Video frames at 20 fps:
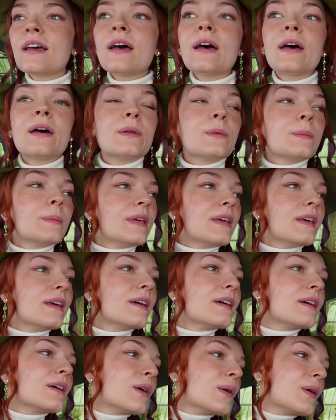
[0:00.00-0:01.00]
I'll
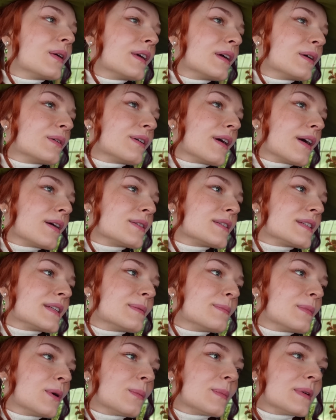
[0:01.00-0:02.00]
be going around in
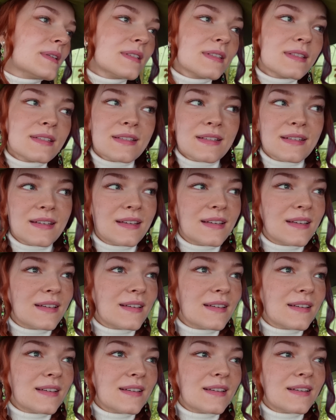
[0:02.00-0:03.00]
a moment.
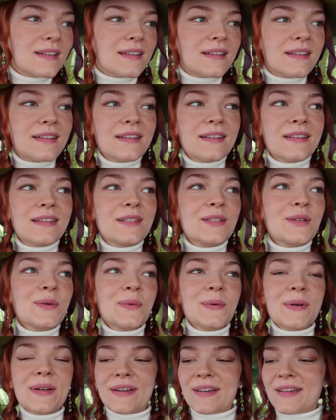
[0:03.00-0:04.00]

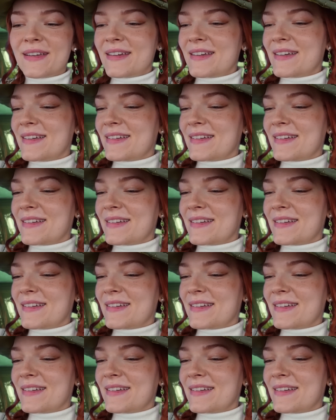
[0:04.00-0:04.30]
Don't worry.